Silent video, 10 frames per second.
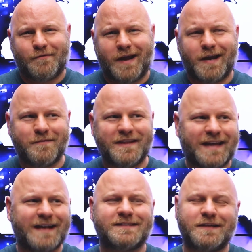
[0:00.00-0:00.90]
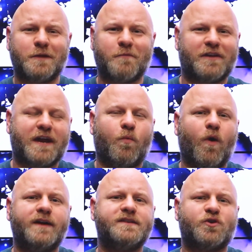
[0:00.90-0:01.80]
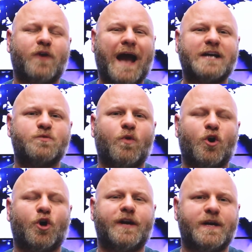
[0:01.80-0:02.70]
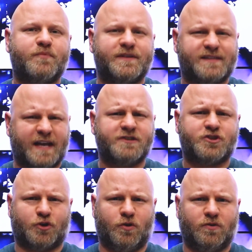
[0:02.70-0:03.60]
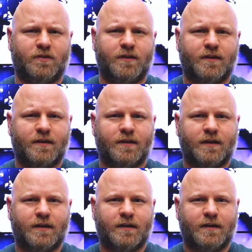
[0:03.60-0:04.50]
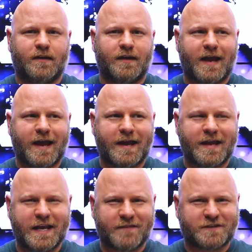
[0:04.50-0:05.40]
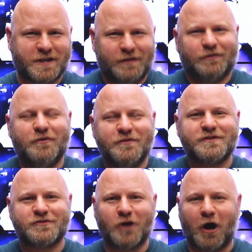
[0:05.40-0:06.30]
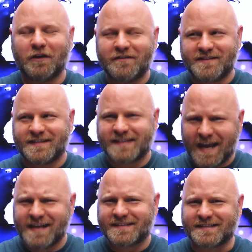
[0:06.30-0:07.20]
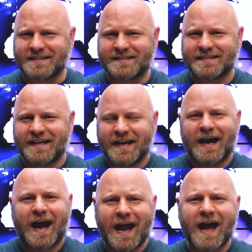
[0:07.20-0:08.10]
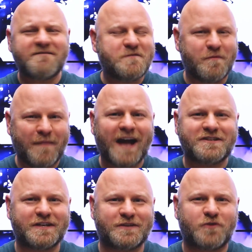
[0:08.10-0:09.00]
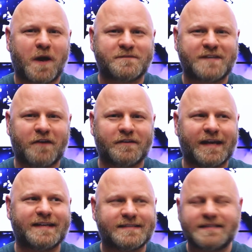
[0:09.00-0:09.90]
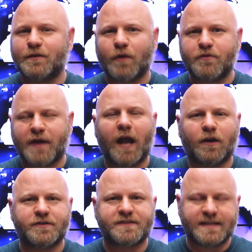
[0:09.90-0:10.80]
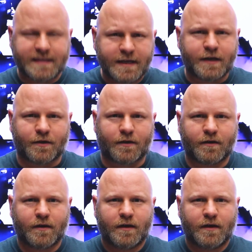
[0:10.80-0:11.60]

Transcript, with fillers: Right? I mean, that's the other part. Like, what is her actual earning potential if she loses all of these cases? I have to imagine it drops down to like $0 a year.